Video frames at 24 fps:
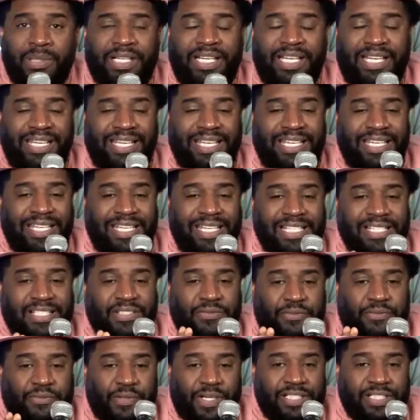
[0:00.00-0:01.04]
but it
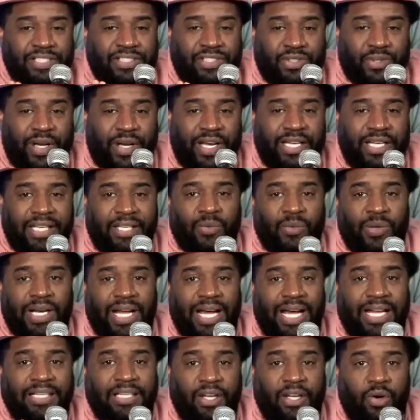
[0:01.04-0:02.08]
is frustrating
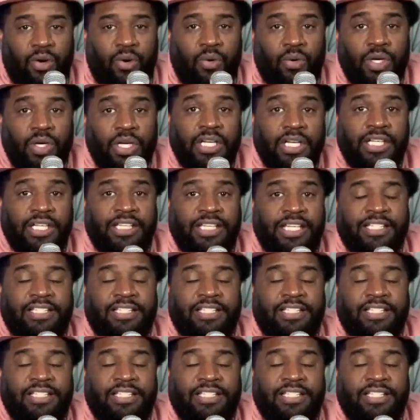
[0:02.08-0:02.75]
when I know